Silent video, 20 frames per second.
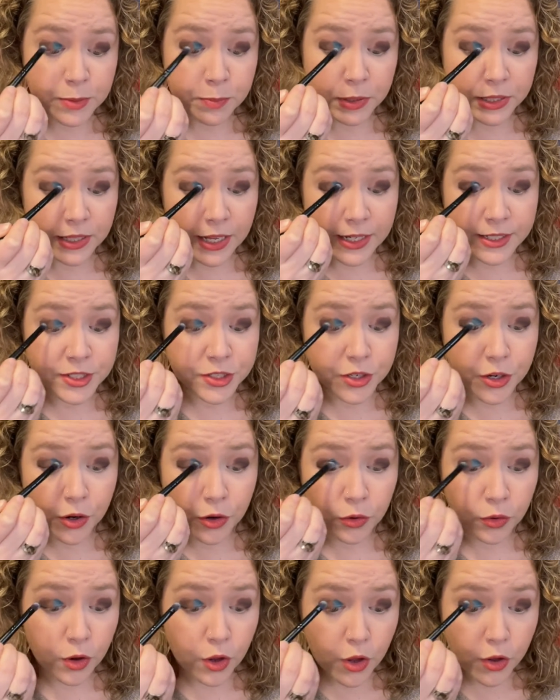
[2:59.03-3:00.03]

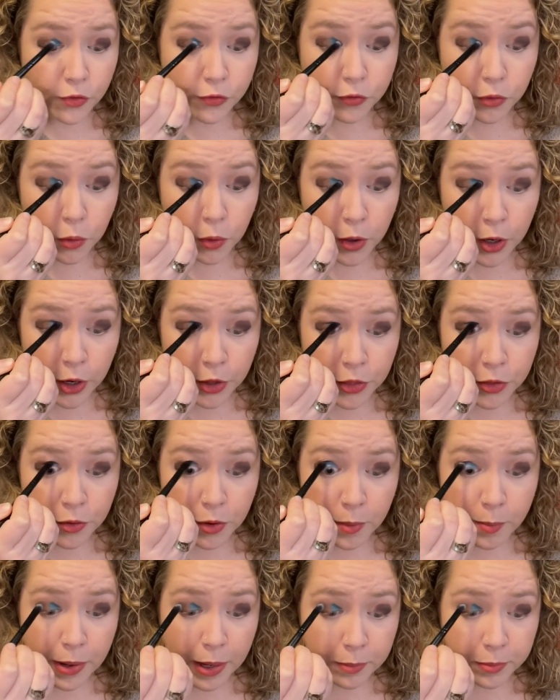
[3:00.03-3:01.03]
Palazzo for the
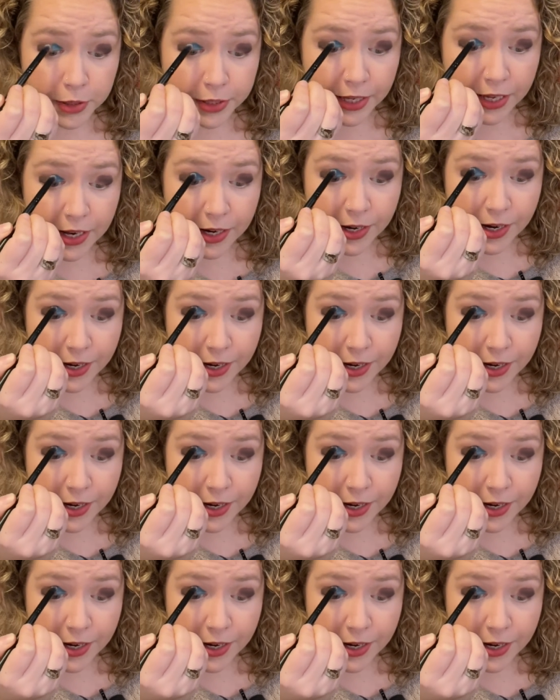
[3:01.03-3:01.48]
Republican